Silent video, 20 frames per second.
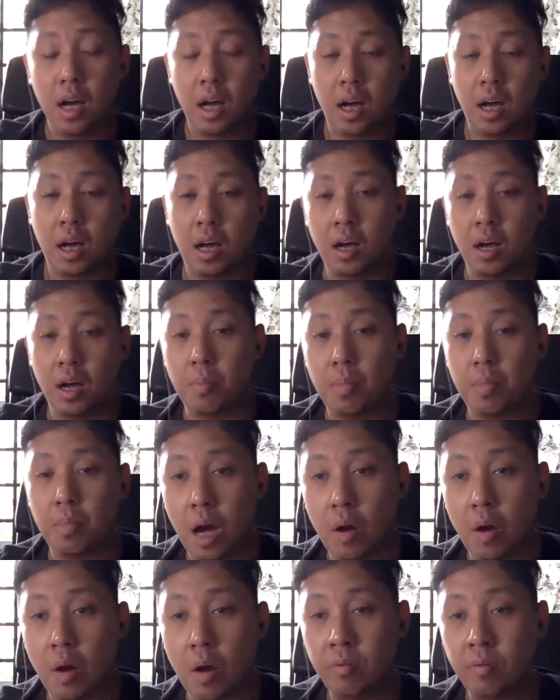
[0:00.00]

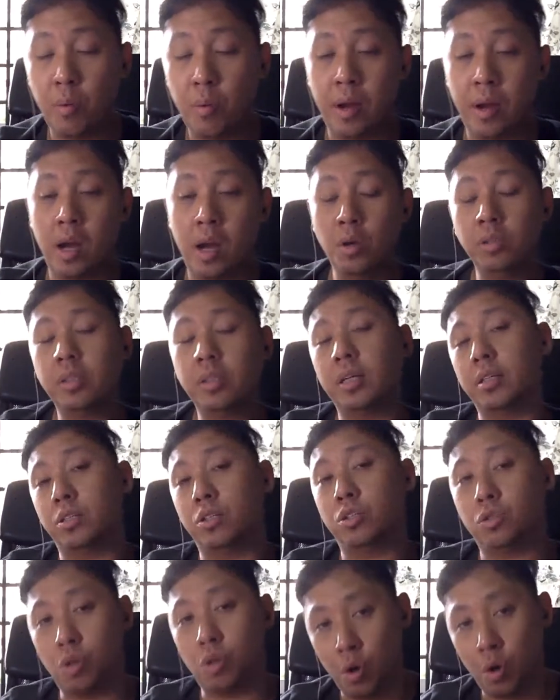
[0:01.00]
However, when I looked at the
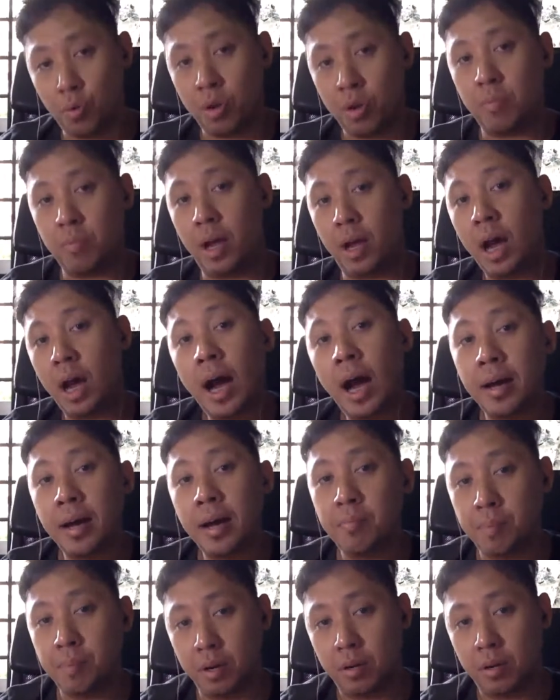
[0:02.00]
story
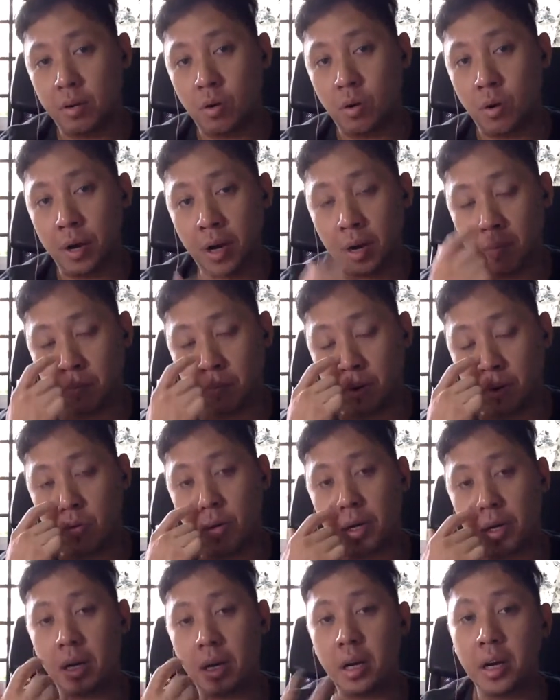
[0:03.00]
behind Bitcoin and
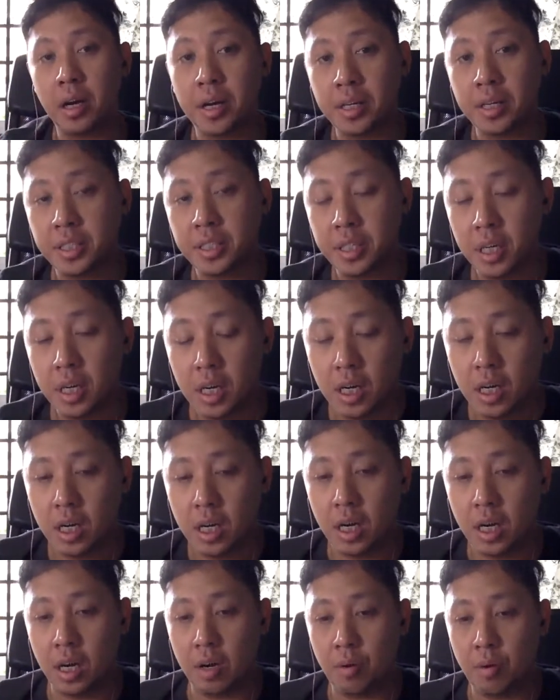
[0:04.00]
Bitcoin Cash,
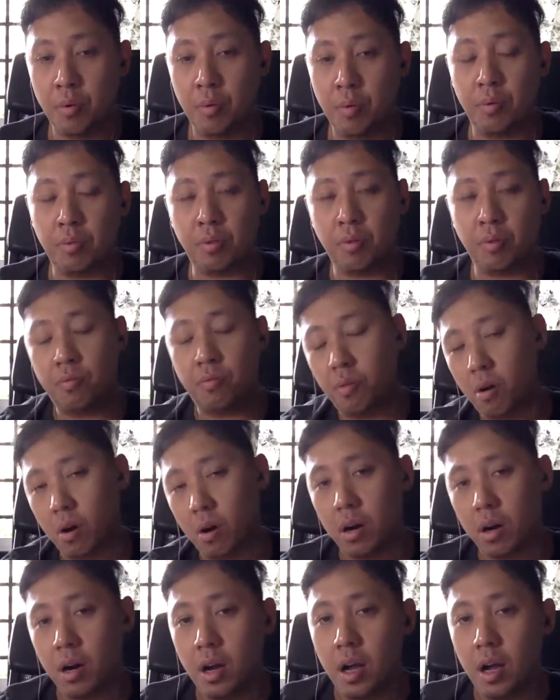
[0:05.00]
even with the fork,
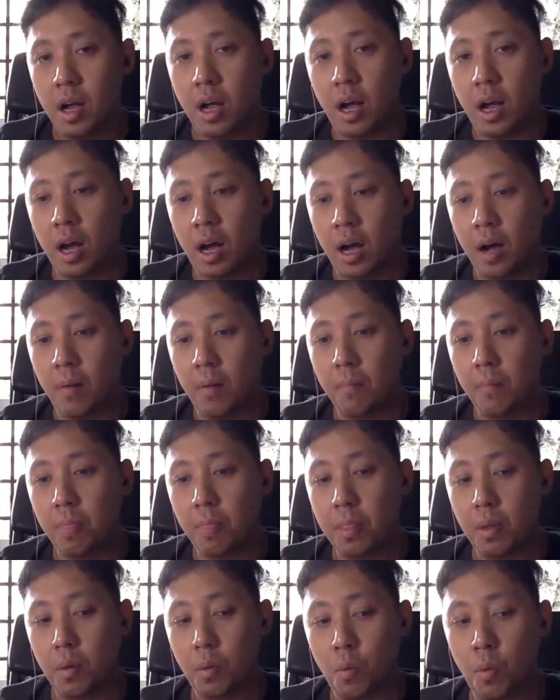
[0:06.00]
uh,
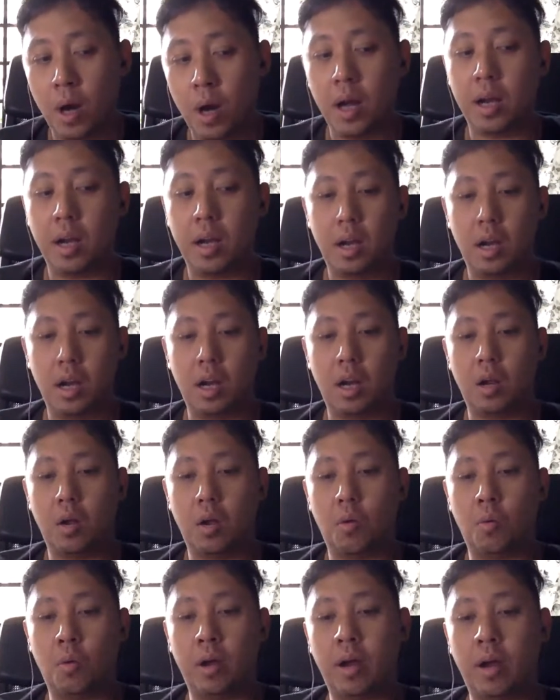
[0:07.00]
what
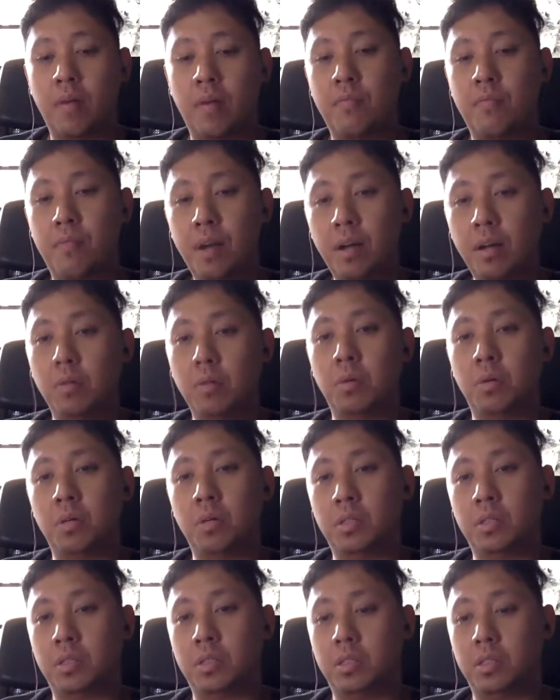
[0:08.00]
what I felt
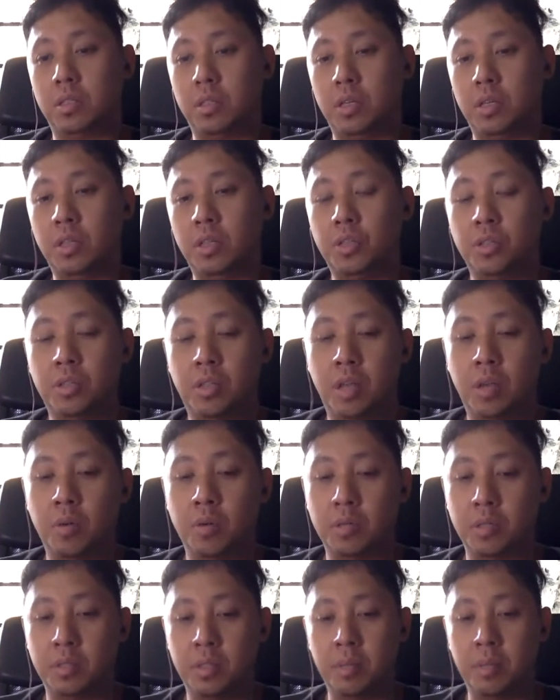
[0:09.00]
was interesting
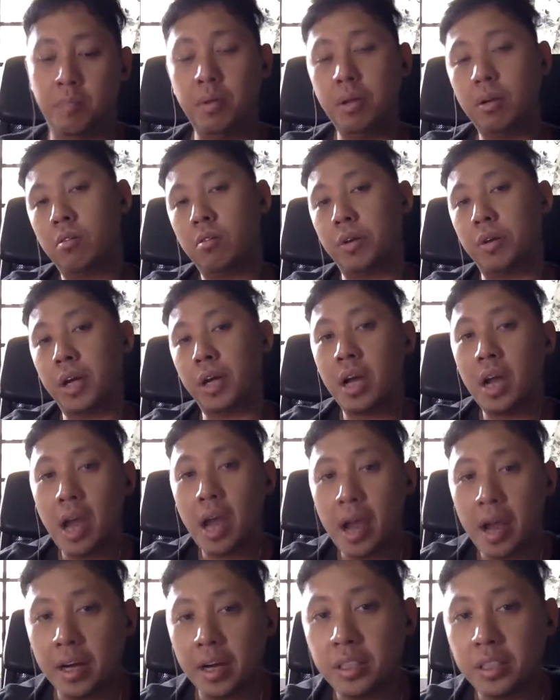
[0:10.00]
was the Bitcoin
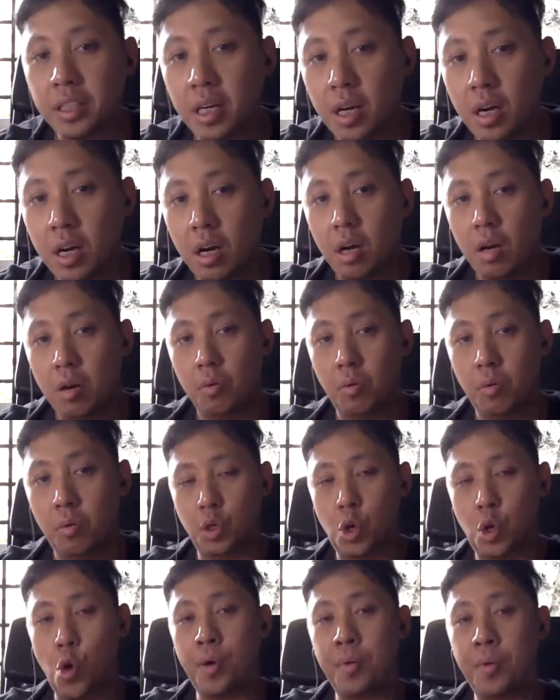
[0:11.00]
Cash was
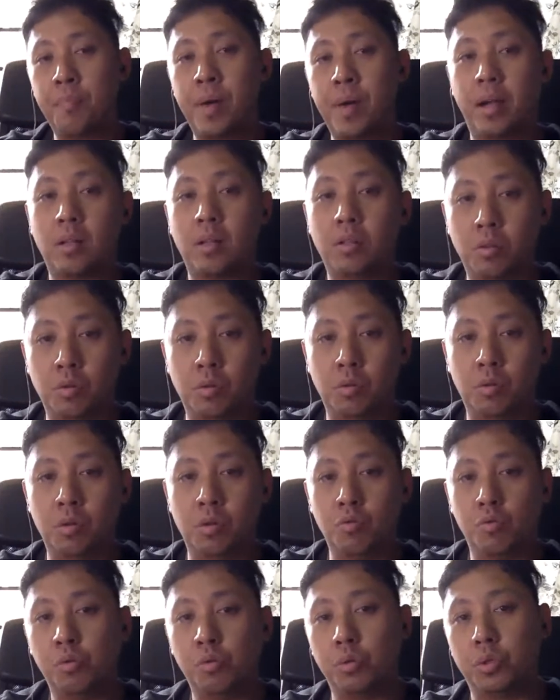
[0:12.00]
going back to the
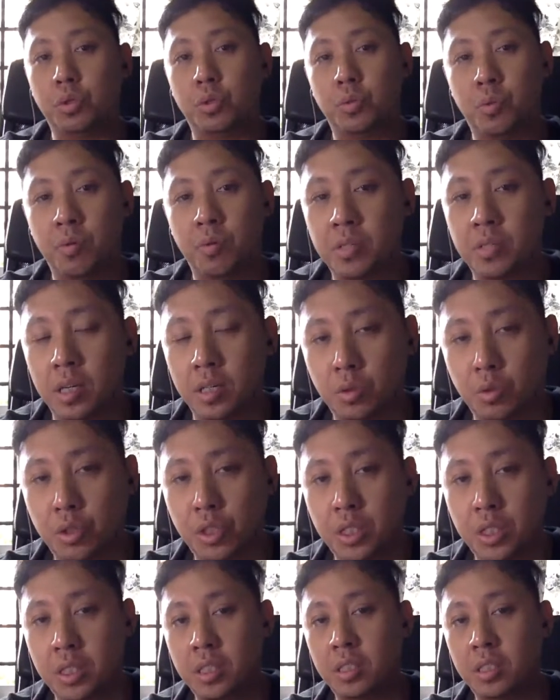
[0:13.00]
roots with
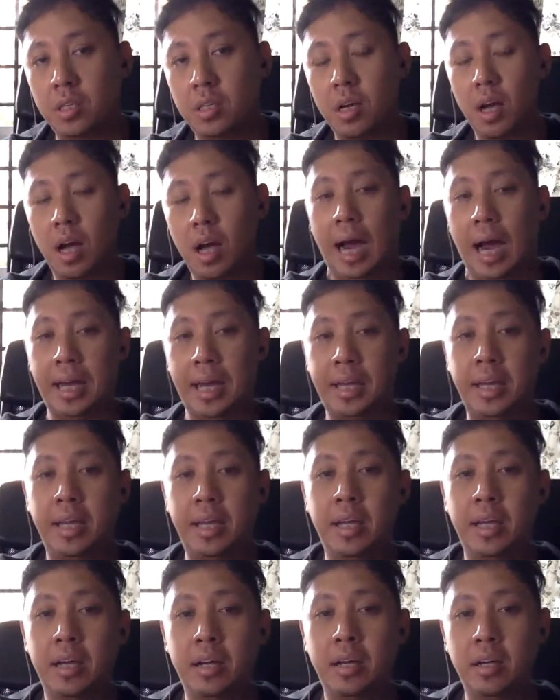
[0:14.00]
Satoshi's
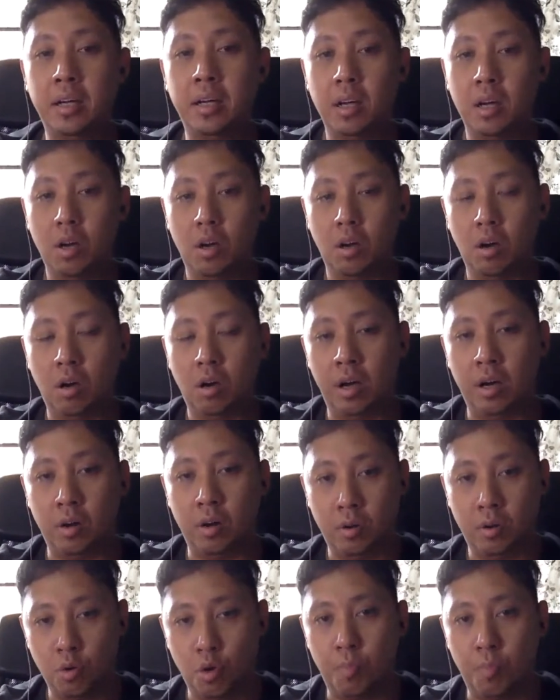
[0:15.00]
idea and a
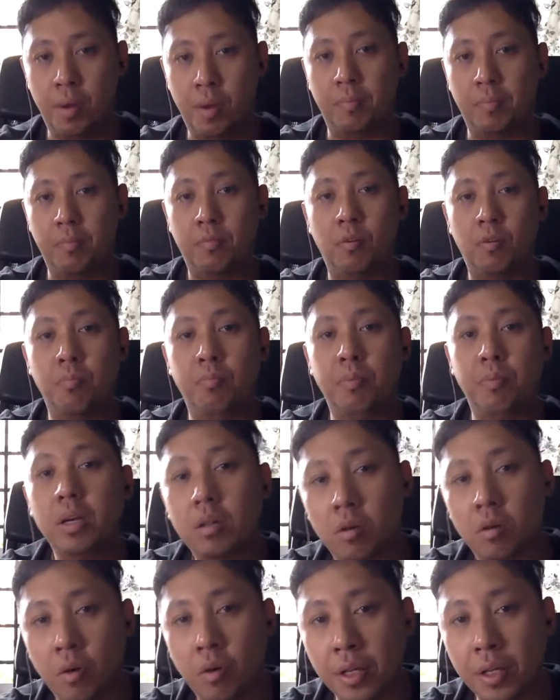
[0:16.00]
roadmap for
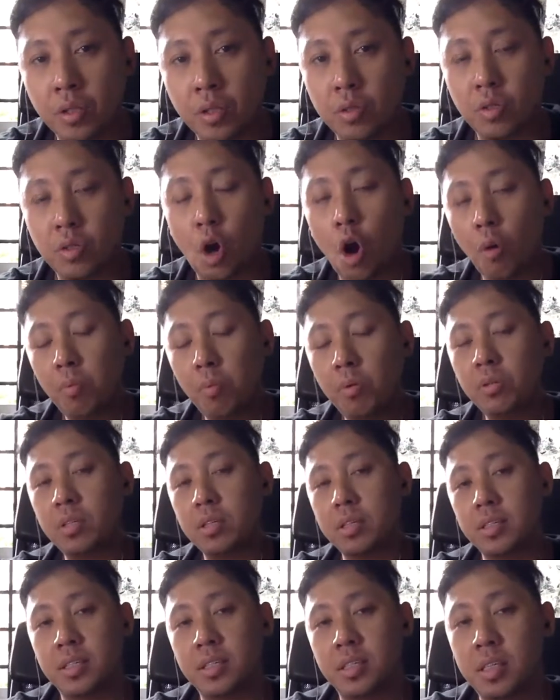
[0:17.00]
Bitcoin. So
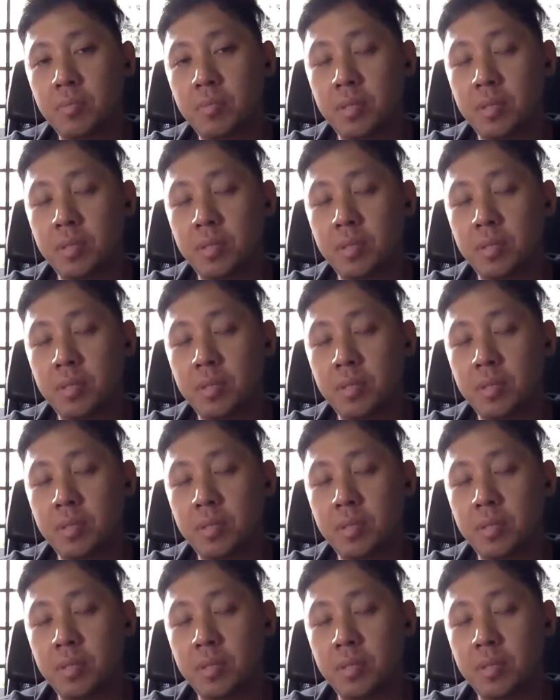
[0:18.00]
it seems